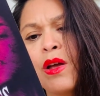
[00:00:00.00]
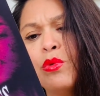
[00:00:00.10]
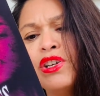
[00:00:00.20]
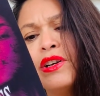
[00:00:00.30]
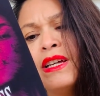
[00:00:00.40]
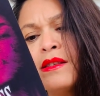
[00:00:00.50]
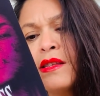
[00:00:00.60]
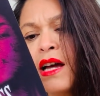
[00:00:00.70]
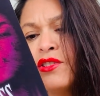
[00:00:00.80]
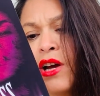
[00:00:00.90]
When your
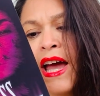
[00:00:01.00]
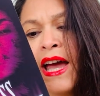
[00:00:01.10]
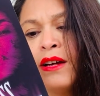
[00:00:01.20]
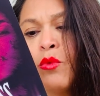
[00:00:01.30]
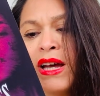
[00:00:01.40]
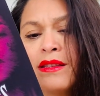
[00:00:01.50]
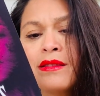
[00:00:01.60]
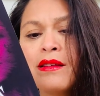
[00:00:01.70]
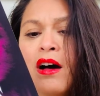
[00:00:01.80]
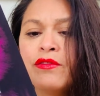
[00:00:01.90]
insides are egg white
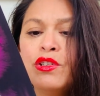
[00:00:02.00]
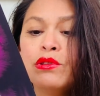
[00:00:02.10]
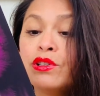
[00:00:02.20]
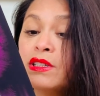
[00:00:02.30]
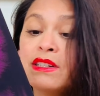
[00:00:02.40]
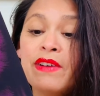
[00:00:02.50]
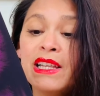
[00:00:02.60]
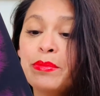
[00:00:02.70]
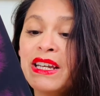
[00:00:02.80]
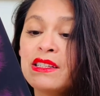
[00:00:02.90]
soft, you learn to
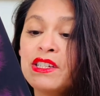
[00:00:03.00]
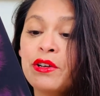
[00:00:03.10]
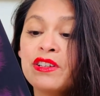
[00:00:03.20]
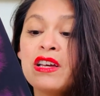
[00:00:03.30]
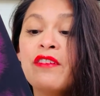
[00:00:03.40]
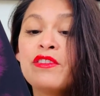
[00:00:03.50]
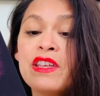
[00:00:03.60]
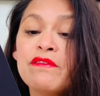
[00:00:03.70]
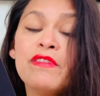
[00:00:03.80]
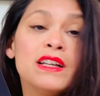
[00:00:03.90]
develop an exterior tougher
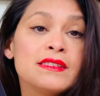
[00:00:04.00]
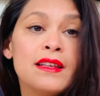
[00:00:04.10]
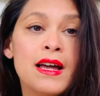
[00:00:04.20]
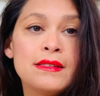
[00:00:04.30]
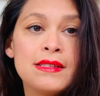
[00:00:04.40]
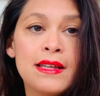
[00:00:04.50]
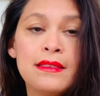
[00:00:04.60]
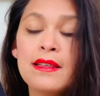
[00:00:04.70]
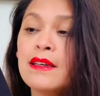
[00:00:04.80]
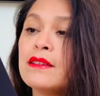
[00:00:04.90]
than fossilized dead
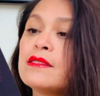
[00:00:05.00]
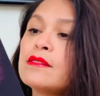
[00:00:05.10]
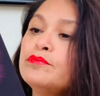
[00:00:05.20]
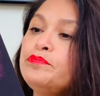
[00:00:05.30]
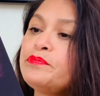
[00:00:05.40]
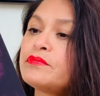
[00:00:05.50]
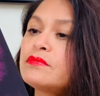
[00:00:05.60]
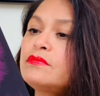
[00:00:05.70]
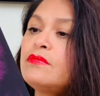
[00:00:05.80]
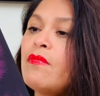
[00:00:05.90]
things.
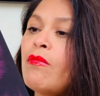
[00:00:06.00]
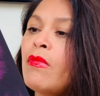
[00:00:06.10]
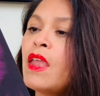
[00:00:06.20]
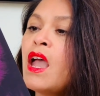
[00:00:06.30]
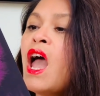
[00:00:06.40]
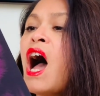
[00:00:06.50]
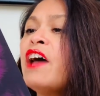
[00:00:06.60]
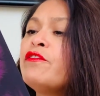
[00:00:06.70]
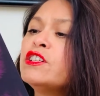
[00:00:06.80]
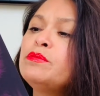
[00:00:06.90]
I
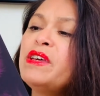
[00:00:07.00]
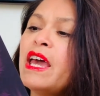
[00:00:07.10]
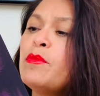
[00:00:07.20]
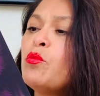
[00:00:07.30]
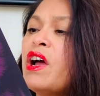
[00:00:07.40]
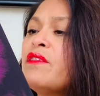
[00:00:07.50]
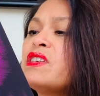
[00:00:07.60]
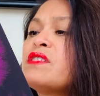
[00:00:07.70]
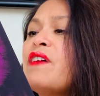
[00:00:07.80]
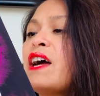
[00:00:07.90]
first became aware of
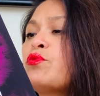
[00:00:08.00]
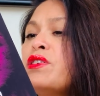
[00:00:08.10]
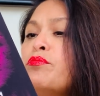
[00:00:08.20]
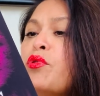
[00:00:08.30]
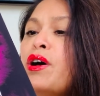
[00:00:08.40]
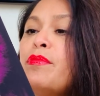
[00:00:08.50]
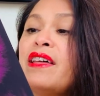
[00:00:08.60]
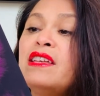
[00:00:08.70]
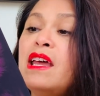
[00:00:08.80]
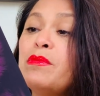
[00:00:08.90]
this fact with a boy by
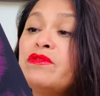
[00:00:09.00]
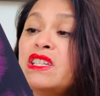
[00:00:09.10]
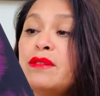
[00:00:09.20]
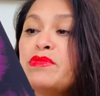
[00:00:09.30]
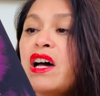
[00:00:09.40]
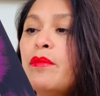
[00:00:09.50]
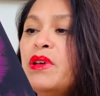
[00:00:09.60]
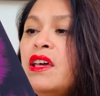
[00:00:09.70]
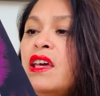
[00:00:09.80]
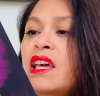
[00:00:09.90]
the name of Tip Top.
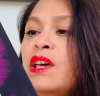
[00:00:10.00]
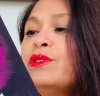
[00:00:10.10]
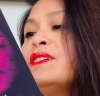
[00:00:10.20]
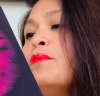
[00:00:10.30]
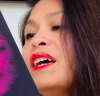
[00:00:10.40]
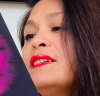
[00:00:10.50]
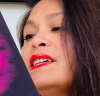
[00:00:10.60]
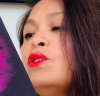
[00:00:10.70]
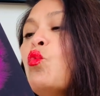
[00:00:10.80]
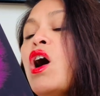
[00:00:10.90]
He was a
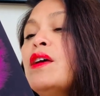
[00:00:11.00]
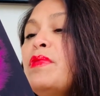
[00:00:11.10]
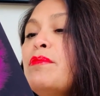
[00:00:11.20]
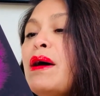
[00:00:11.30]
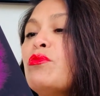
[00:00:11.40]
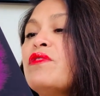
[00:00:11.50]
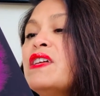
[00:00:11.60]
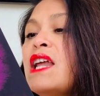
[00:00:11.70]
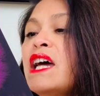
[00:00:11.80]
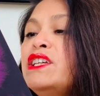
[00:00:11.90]
Mexican wannabe member of the
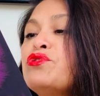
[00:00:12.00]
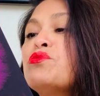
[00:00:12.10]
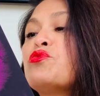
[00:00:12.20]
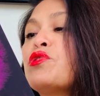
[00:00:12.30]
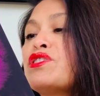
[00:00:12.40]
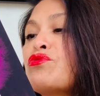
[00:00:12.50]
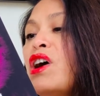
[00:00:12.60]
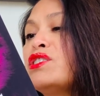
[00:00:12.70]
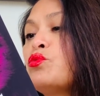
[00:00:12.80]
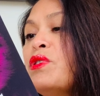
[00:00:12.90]
90s group
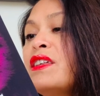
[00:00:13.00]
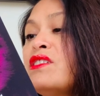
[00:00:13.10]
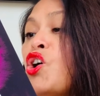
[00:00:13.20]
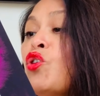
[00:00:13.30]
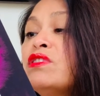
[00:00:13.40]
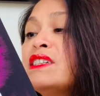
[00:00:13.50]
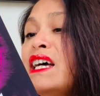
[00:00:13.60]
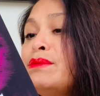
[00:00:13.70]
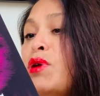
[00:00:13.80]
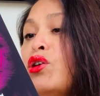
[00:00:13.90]
Crisscross, with his
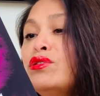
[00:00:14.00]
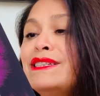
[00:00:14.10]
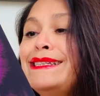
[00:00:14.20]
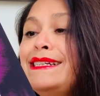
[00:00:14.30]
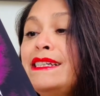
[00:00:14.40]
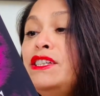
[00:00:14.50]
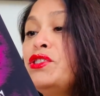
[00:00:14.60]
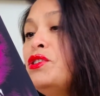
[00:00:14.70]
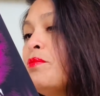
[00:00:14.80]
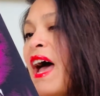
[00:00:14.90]
oversized polos and dickies
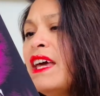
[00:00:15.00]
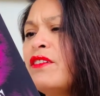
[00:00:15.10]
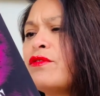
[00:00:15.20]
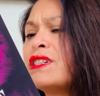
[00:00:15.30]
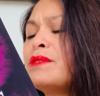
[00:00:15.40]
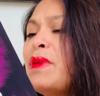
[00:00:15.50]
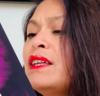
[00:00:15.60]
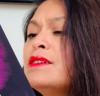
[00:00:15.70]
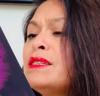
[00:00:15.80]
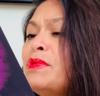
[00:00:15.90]
too baggy for his
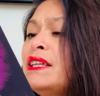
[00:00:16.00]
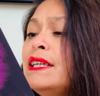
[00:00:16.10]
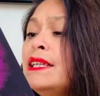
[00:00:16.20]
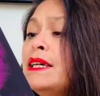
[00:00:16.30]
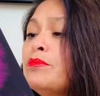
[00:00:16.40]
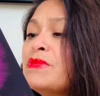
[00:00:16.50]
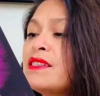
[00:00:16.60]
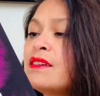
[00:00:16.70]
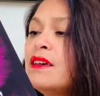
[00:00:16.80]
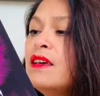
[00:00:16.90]
spindly
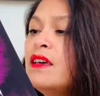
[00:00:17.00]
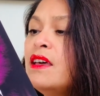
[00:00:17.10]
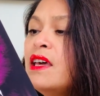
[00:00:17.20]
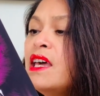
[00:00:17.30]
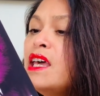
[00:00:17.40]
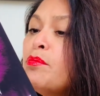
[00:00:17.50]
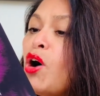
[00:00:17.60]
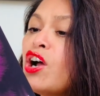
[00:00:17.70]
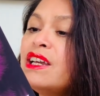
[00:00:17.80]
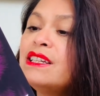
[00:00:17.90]
limbs. He
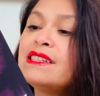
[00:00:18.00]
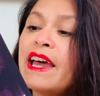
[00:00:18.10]
parted his